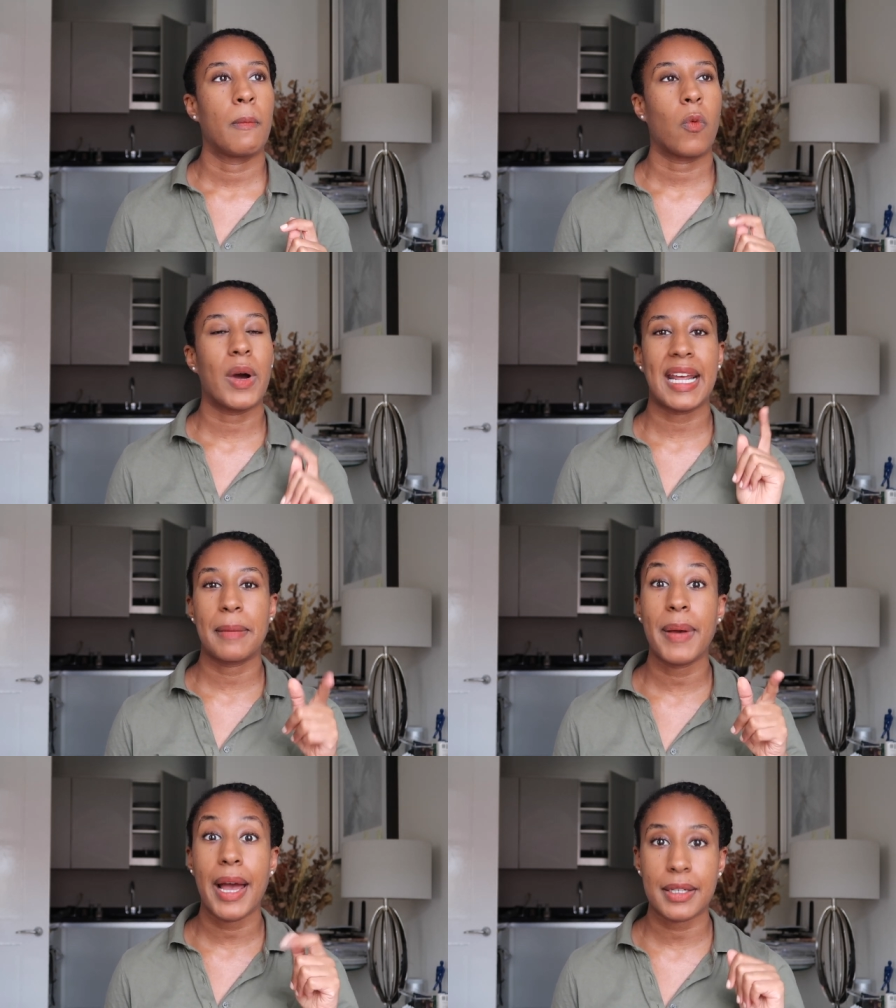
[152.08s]
What I
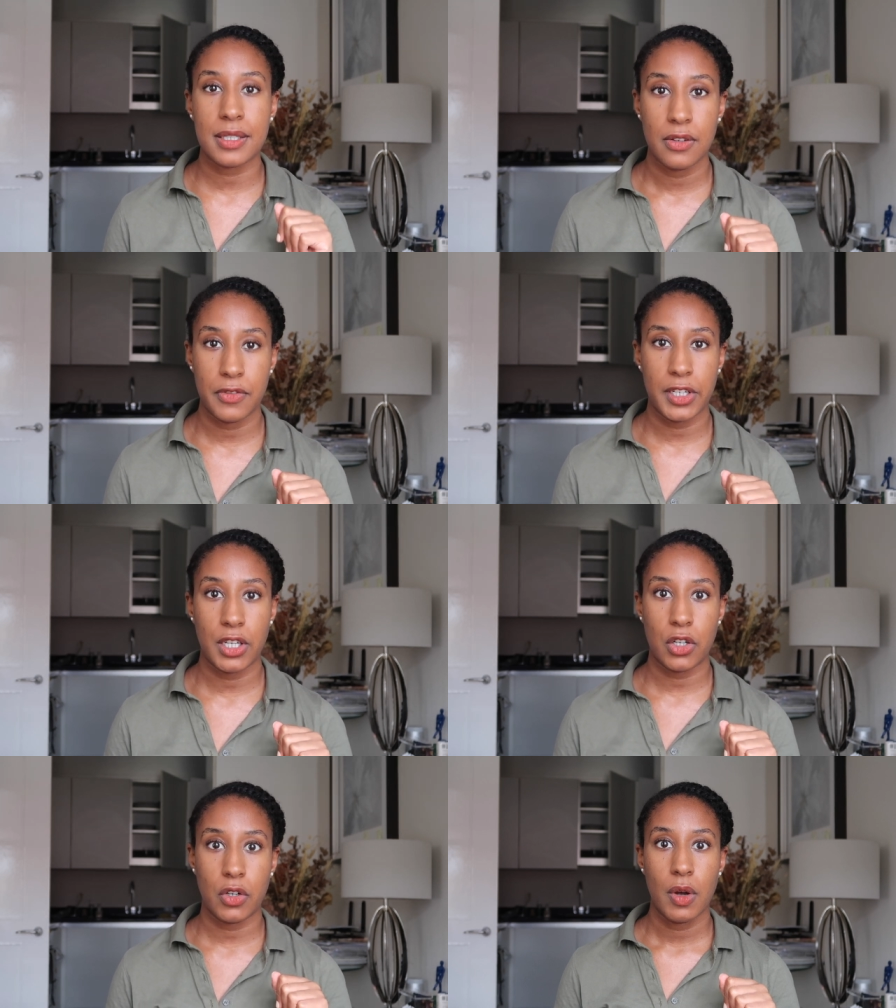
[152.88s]
Packed
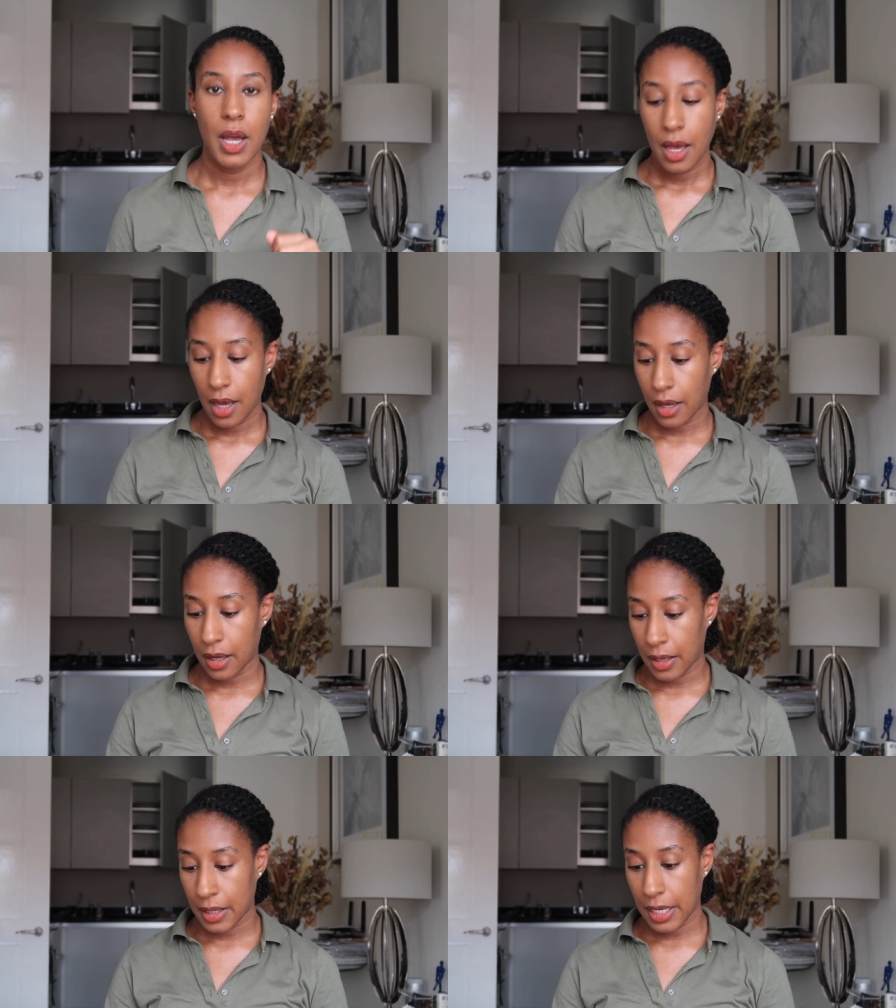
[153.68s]
video.
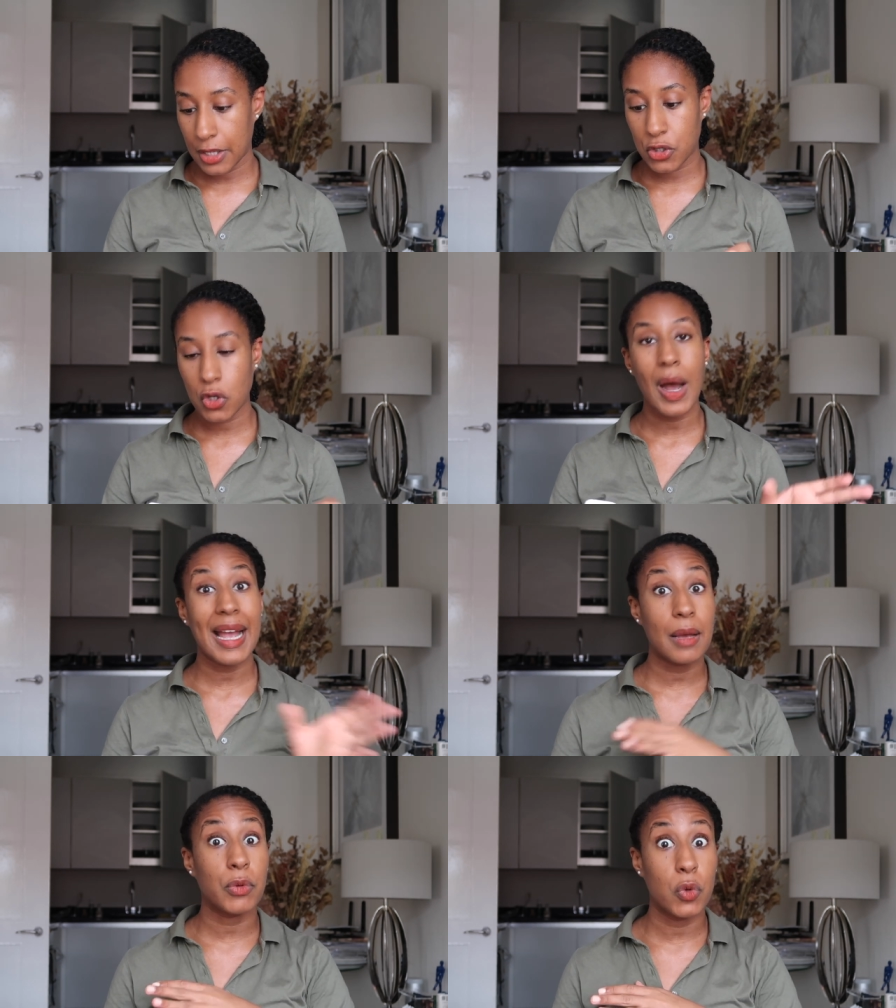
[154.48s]
And so I
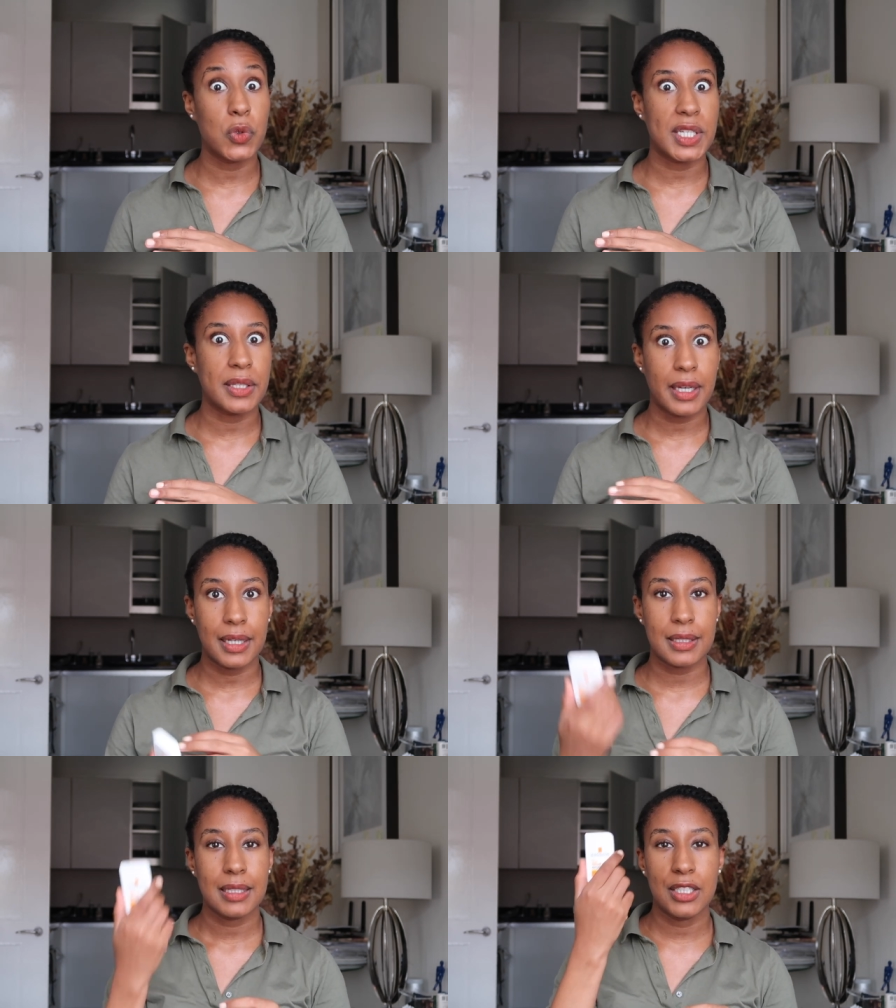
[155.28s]
am using
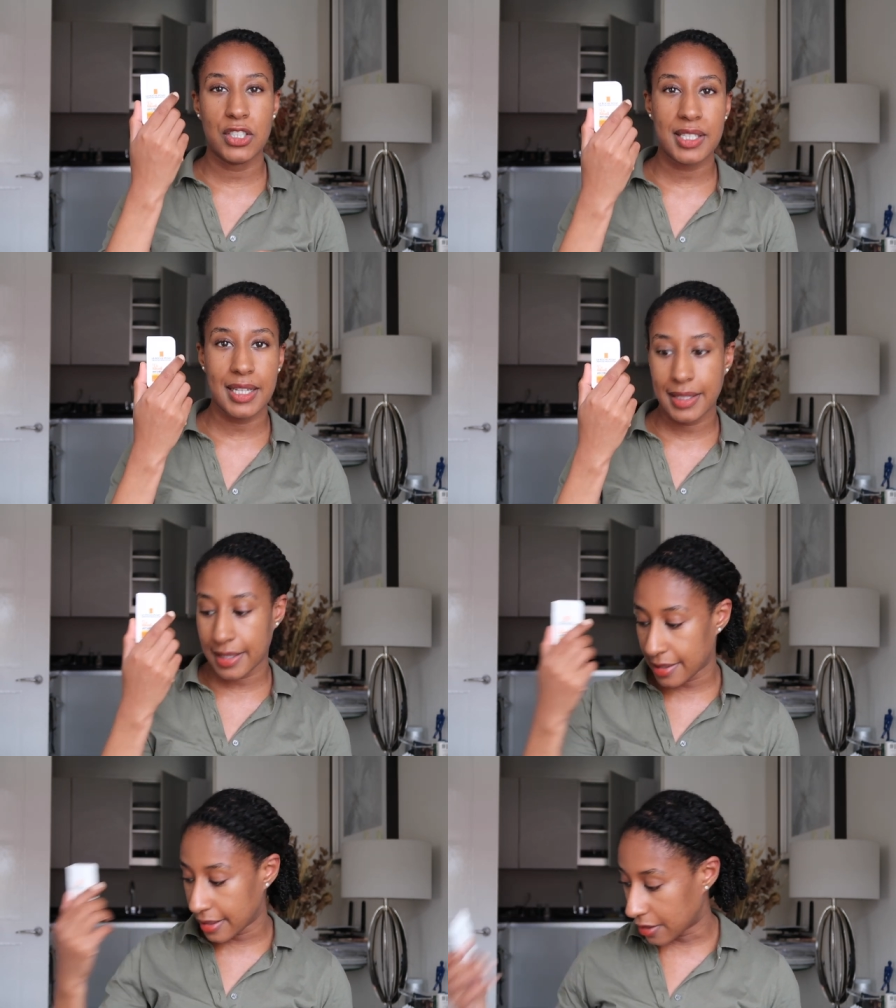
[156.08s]
that. It's just that
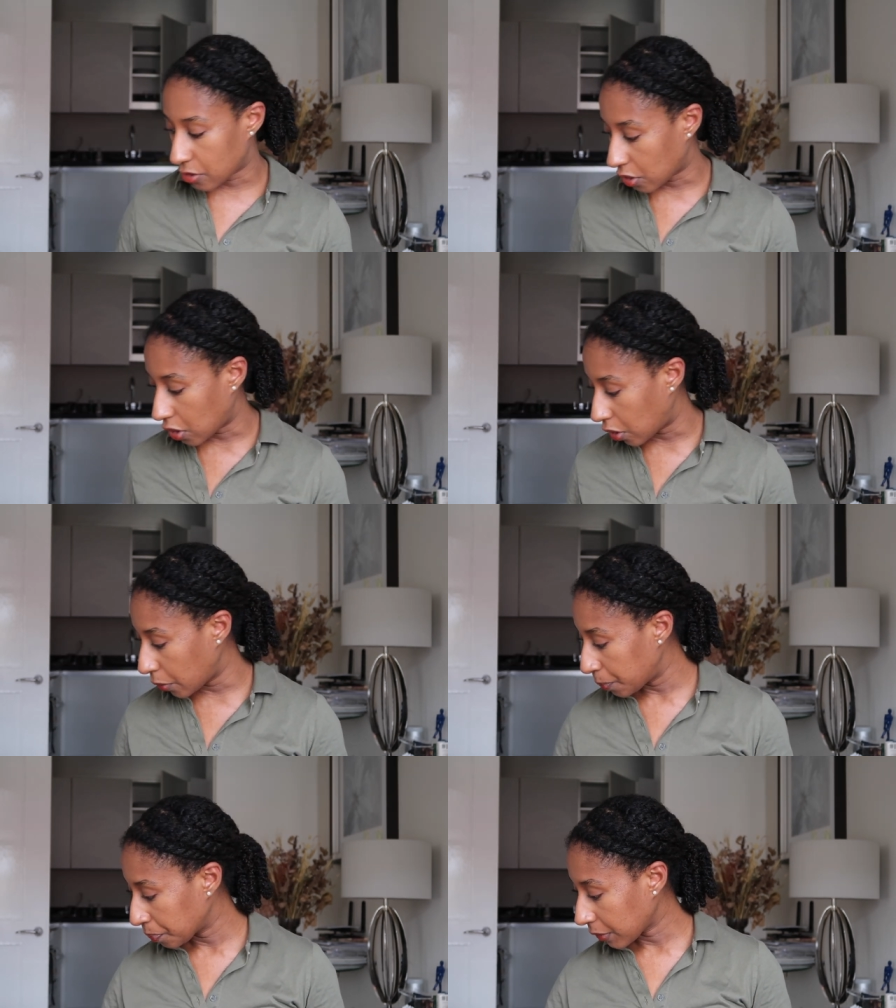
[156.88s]
this needs to
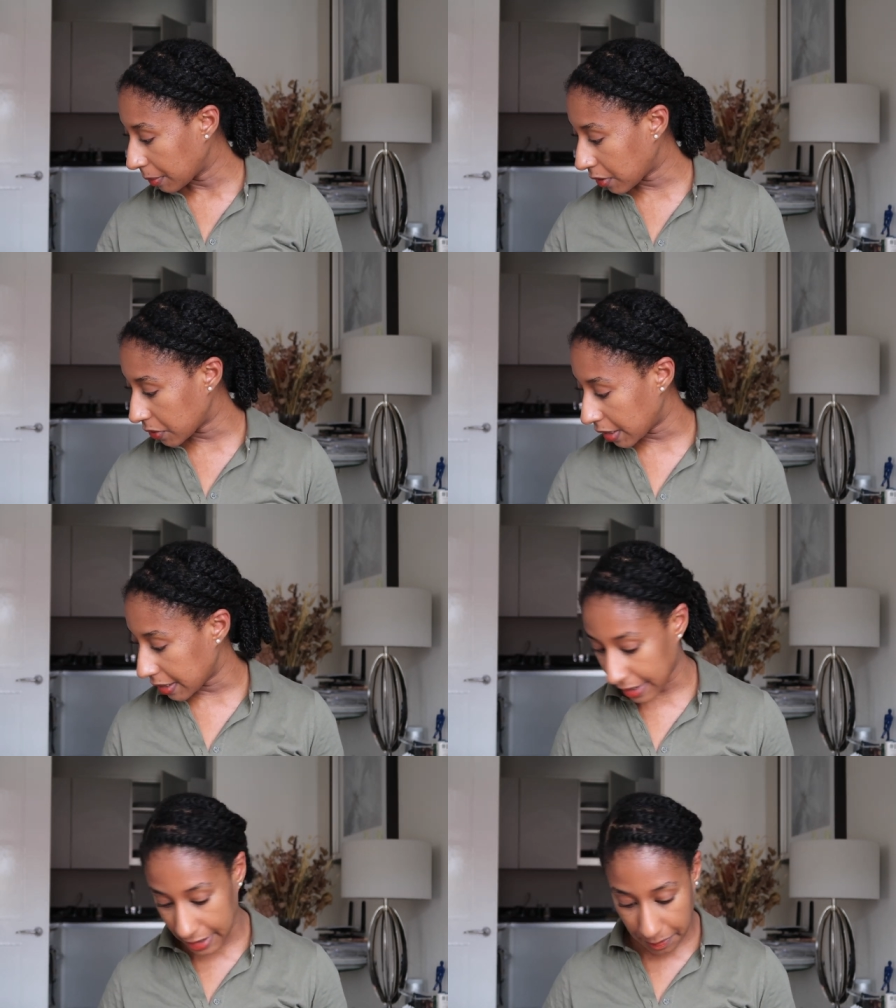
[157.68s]
go because it
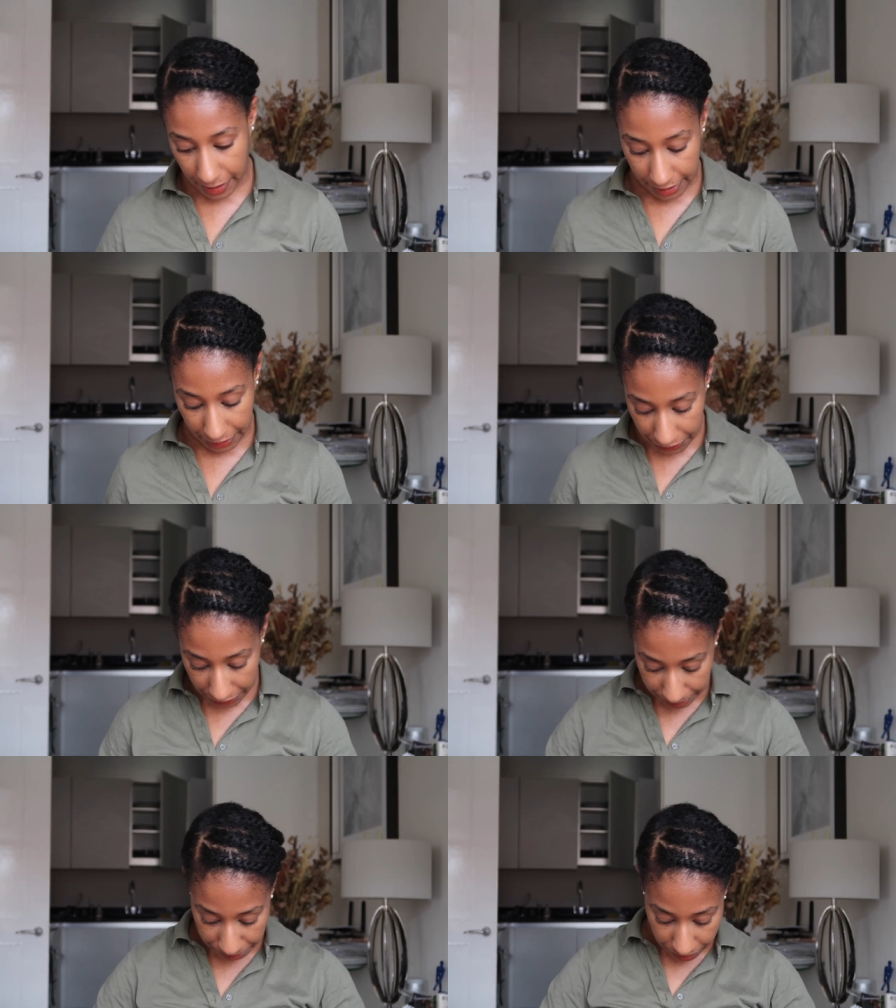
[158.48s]
is expired.